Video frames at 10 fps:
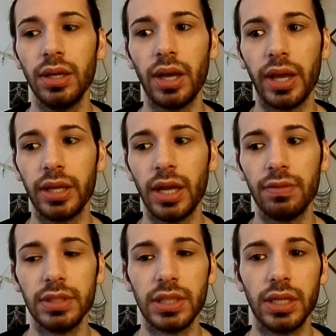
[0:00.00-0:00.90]
I can have
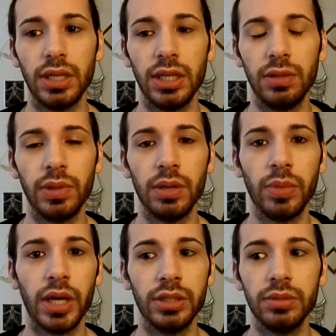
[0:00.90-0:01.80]
it setting anywhere,
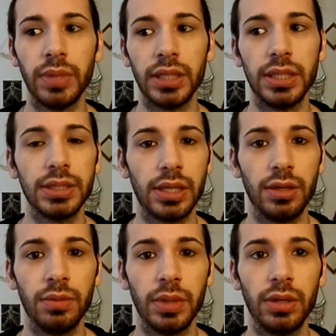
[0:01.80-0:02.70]
but I do mainly set it
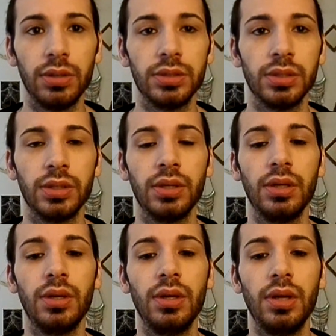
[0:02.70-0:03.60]
on my altar,
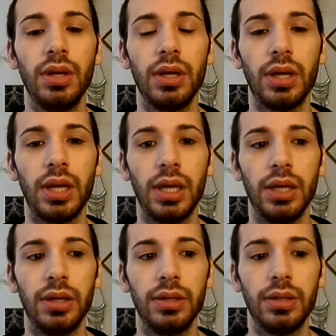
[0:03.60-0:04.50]

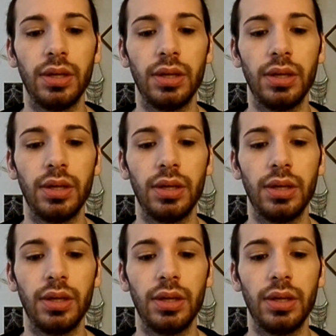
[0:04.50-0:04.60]
and